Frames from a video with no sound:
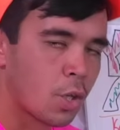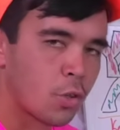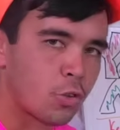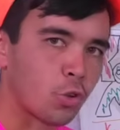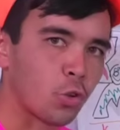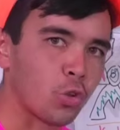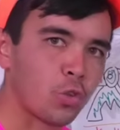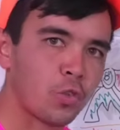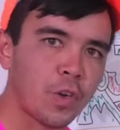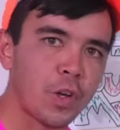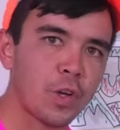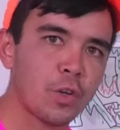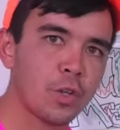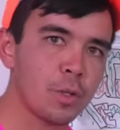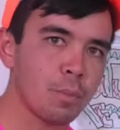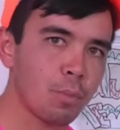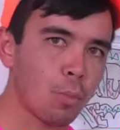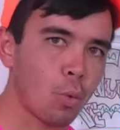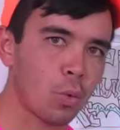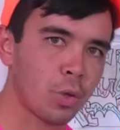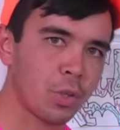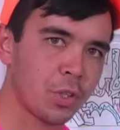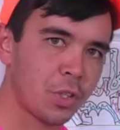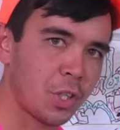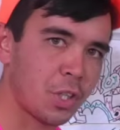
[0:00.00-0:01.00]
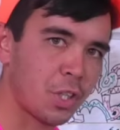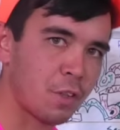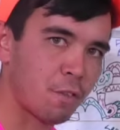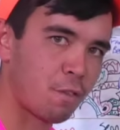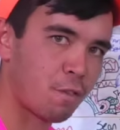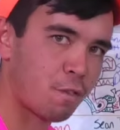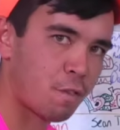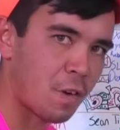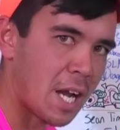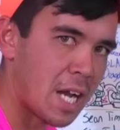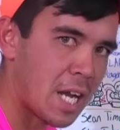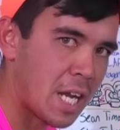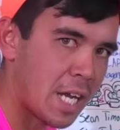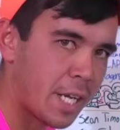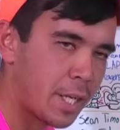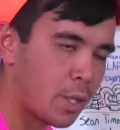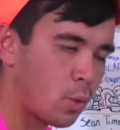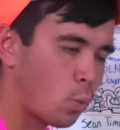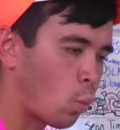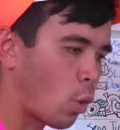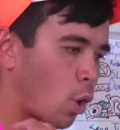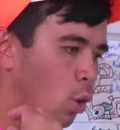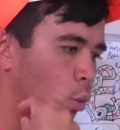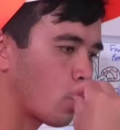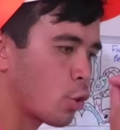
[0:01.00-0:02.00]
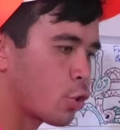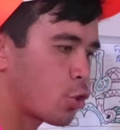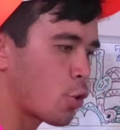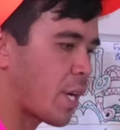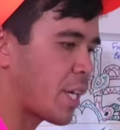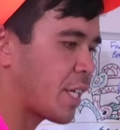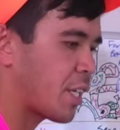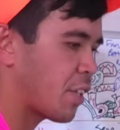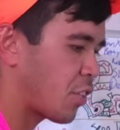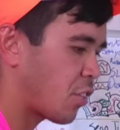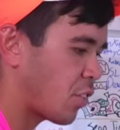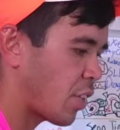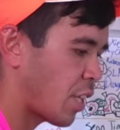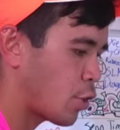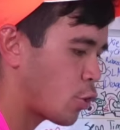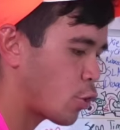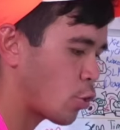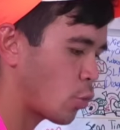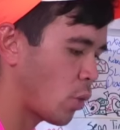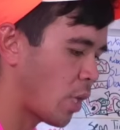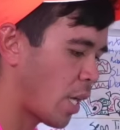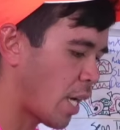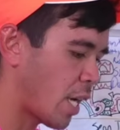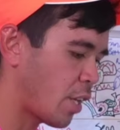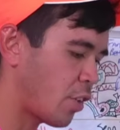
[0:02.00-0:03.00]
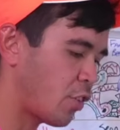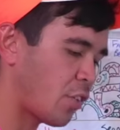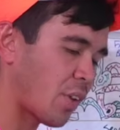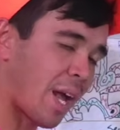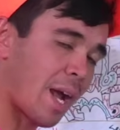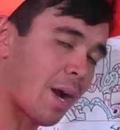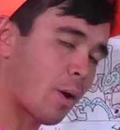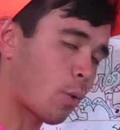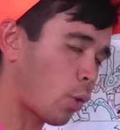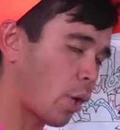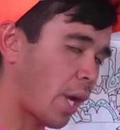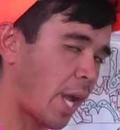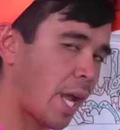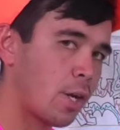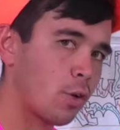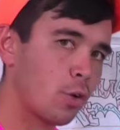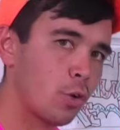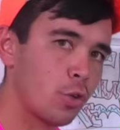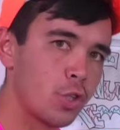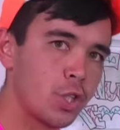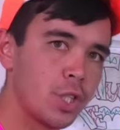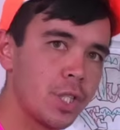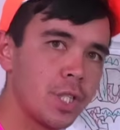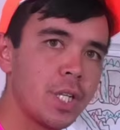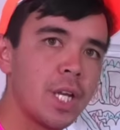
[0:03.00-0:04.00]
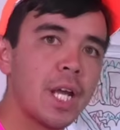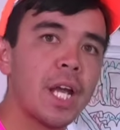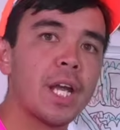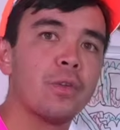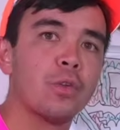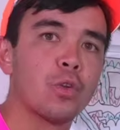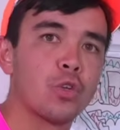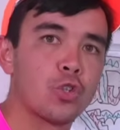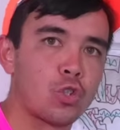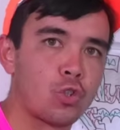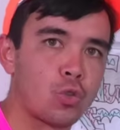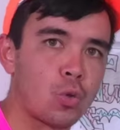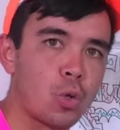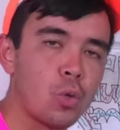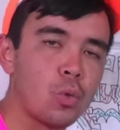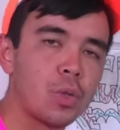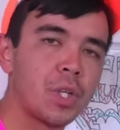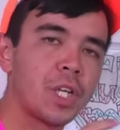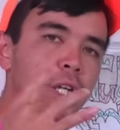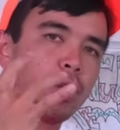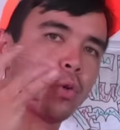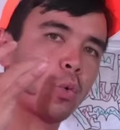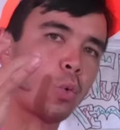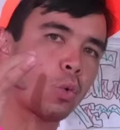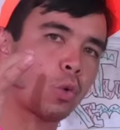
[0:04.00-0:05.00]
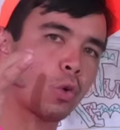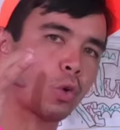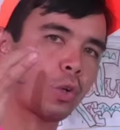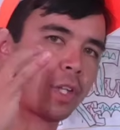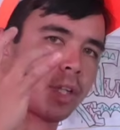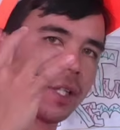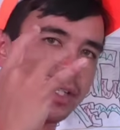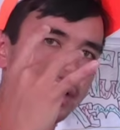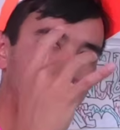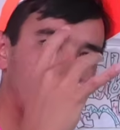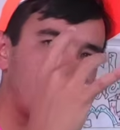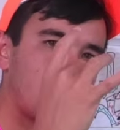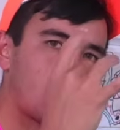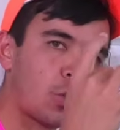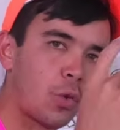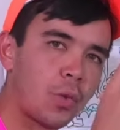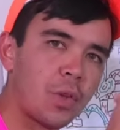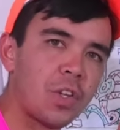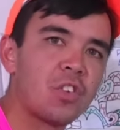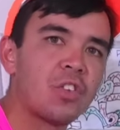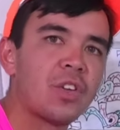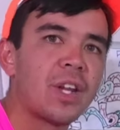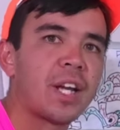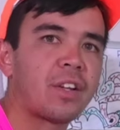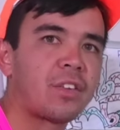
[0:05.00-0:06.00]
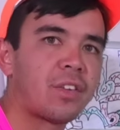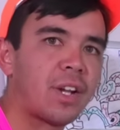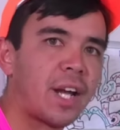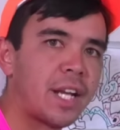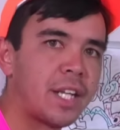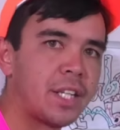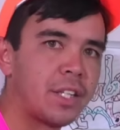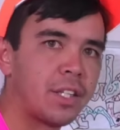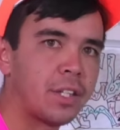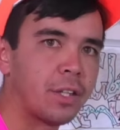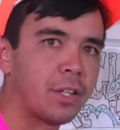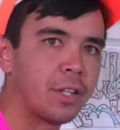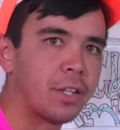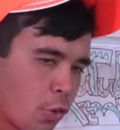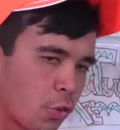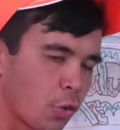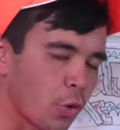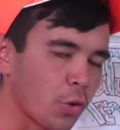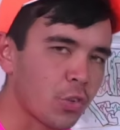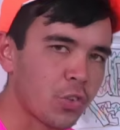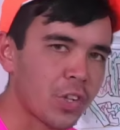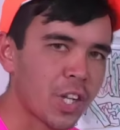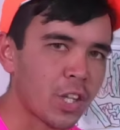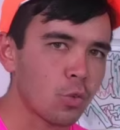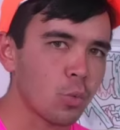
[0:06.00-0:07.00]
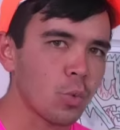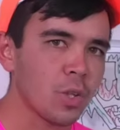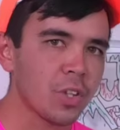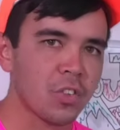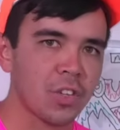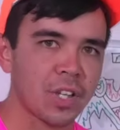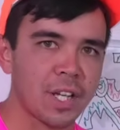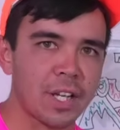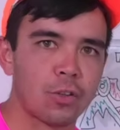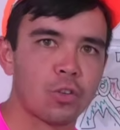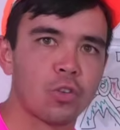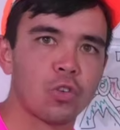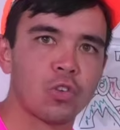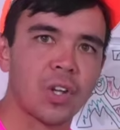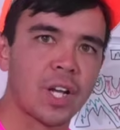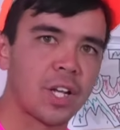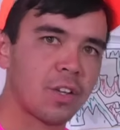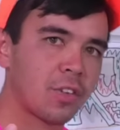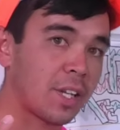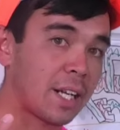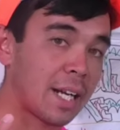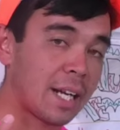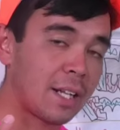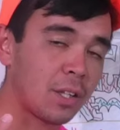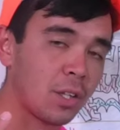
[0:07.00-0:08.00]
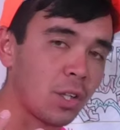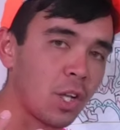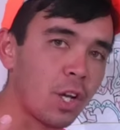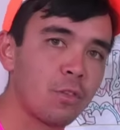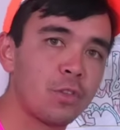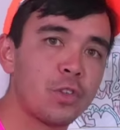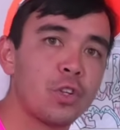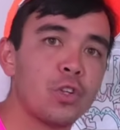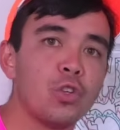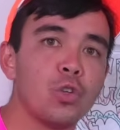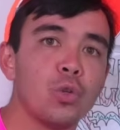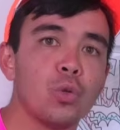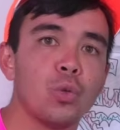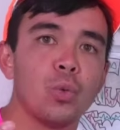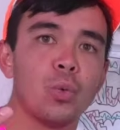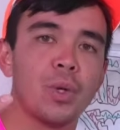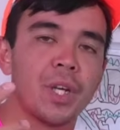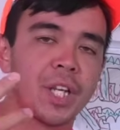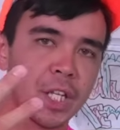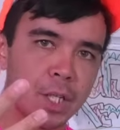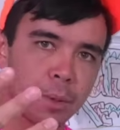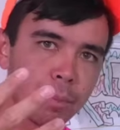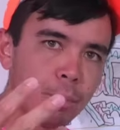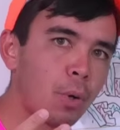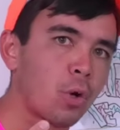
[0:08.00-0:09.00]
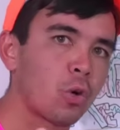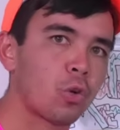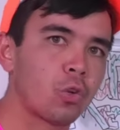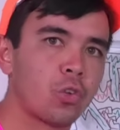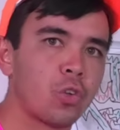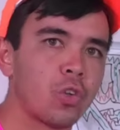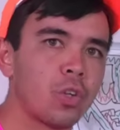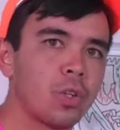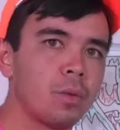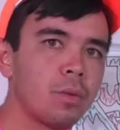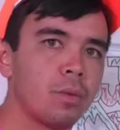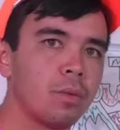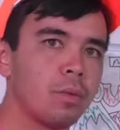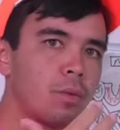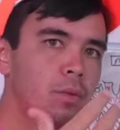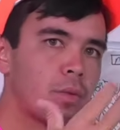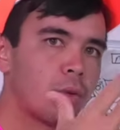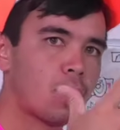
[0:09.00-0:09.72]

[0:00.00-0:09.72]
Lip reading: So it's very important to define where we're trying to centralize our energy in the stroke in order to lead to these next ideas. So this next one is an exercise that I love to do in person